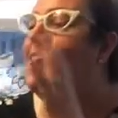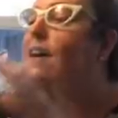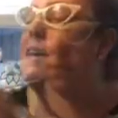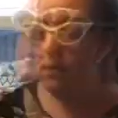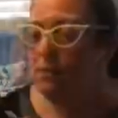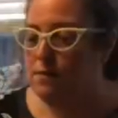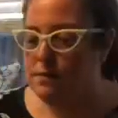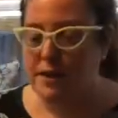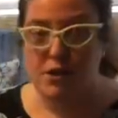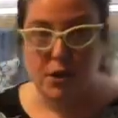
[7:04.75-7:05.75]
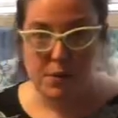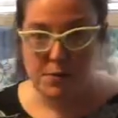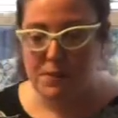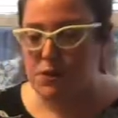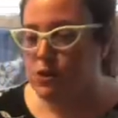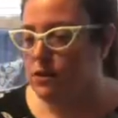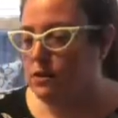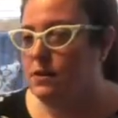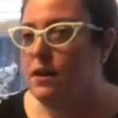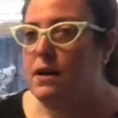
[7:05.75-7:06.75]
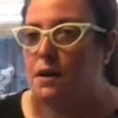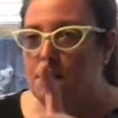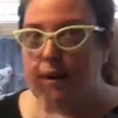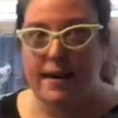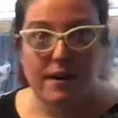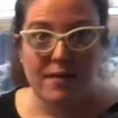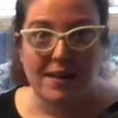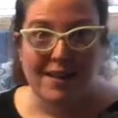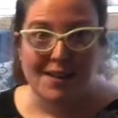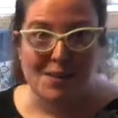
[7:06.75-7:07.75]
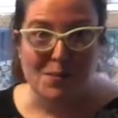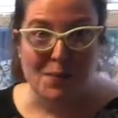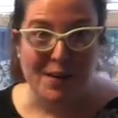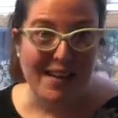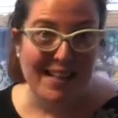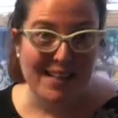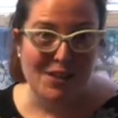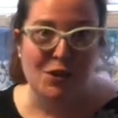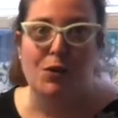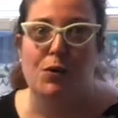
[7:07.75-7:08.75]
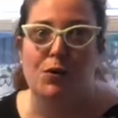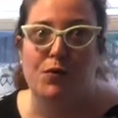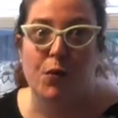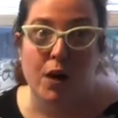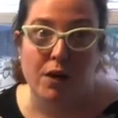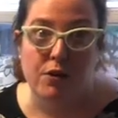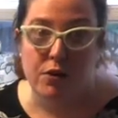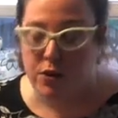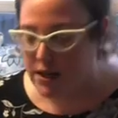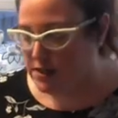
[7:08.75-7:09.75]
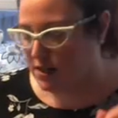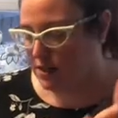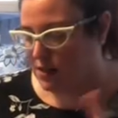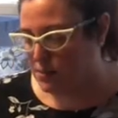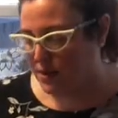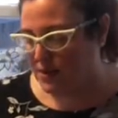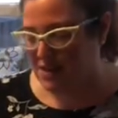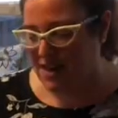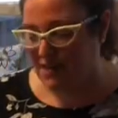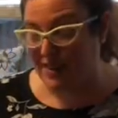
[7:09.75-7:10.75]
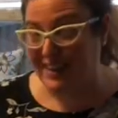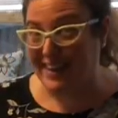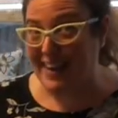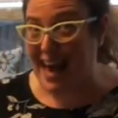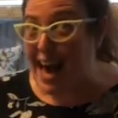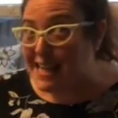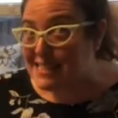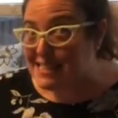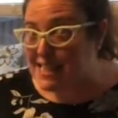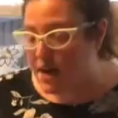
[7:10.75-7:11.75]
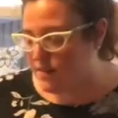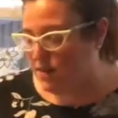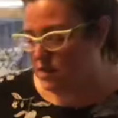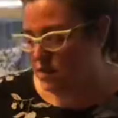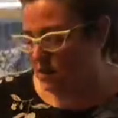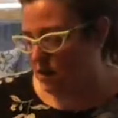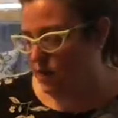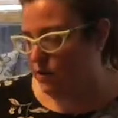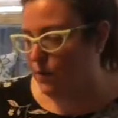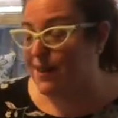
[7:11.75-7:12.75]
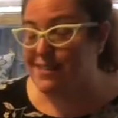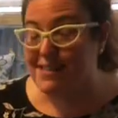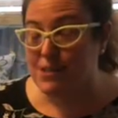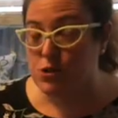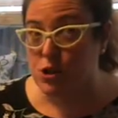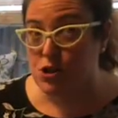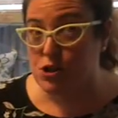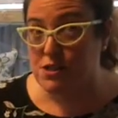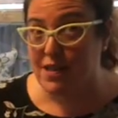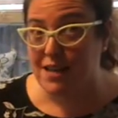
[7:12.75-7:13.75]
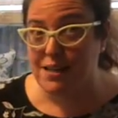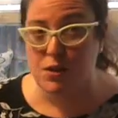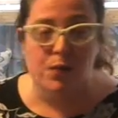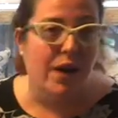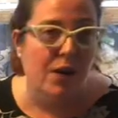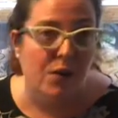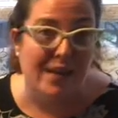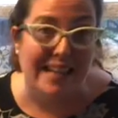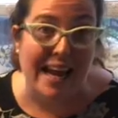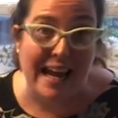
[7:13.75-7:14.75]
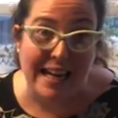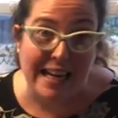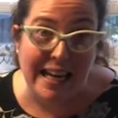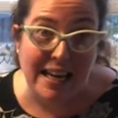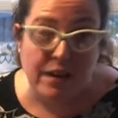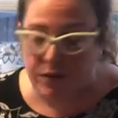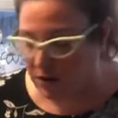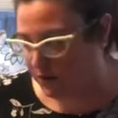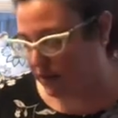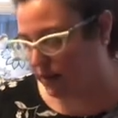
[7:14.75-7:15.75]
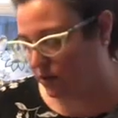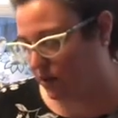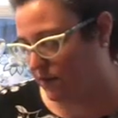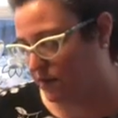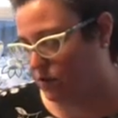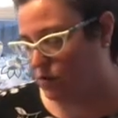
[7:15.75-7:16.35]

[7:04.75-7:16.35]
My dough has been chilled. My oven is preheated to 400 degrees, and that's because I have a gas oven. Otherwise, the instructions said 380 if you have an electric oven.